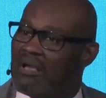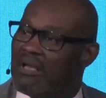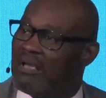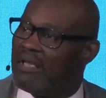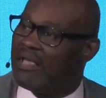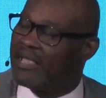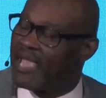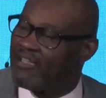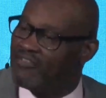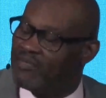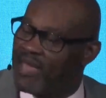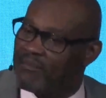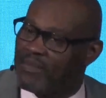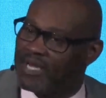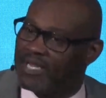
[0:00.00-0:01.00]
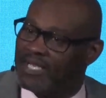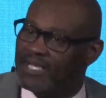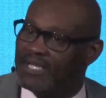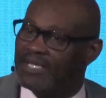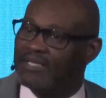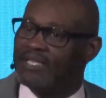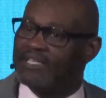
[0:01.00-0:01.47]
he gave him that money.
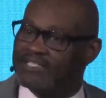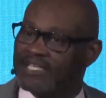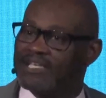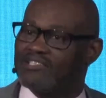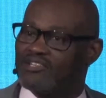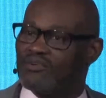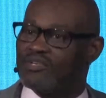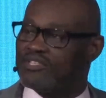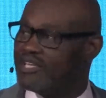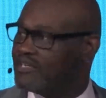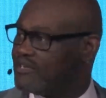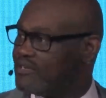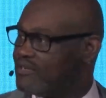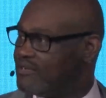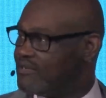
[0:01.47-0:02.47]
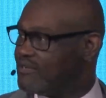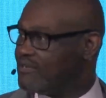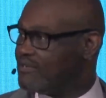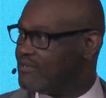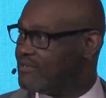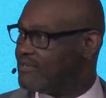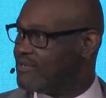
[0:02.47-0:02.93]
Then he said, let's go to dinner.
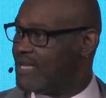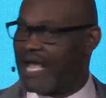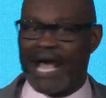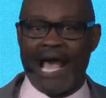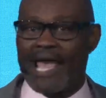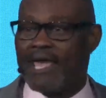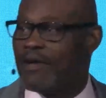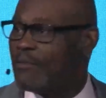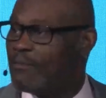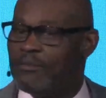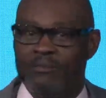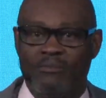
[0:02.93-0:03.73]
I am